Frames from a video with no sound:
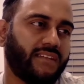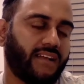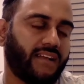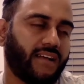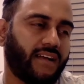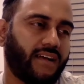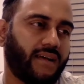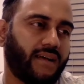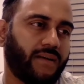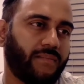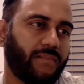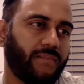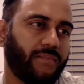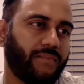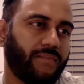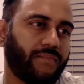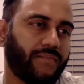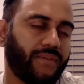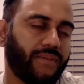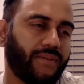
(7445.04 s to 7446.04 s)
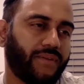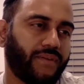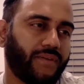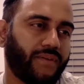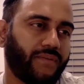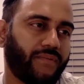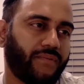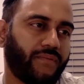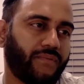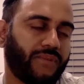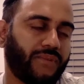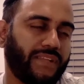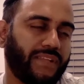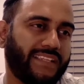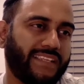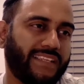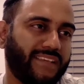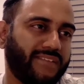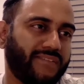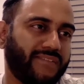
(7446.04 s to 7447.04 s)
you know, when we
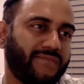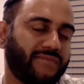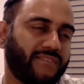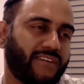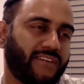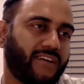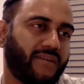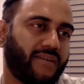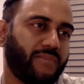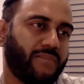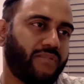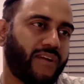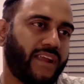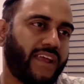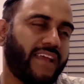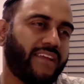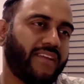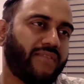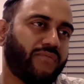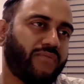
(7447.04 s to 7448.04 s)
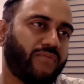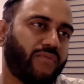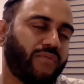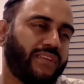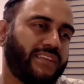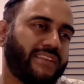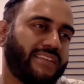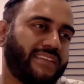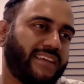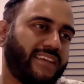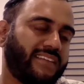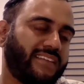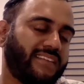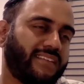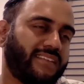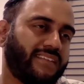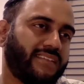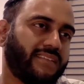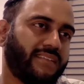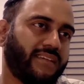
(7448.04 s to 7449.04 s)
leave, our brand and what we did
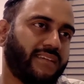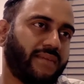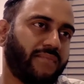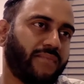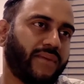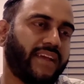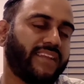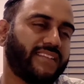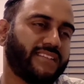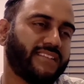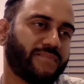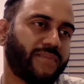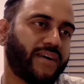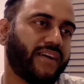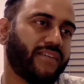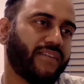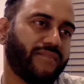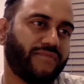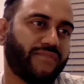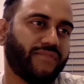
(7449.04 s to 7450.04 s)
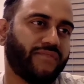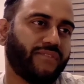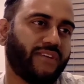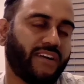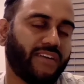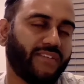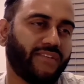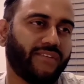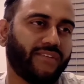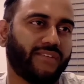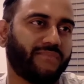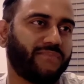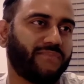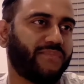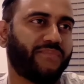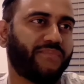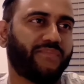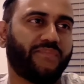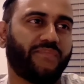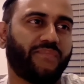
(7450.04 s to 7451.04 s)
might inspire a few other
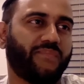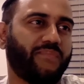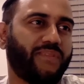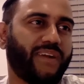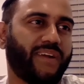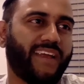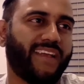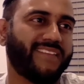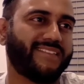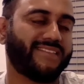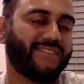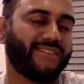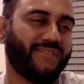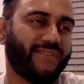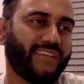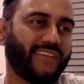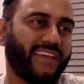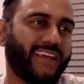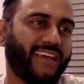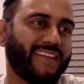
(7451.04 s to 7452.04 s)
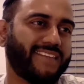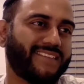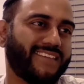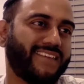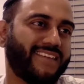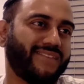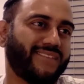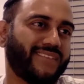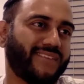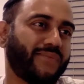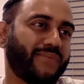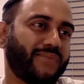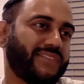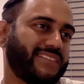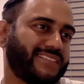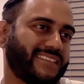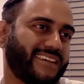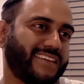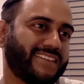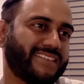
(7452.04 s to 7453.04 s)
brands to look at and say, look at what
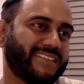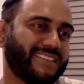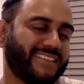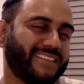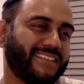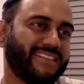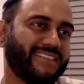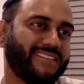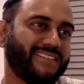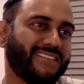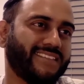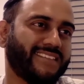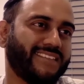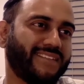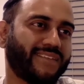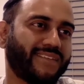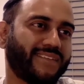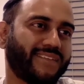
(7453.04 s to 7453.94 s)
these guys did, and look at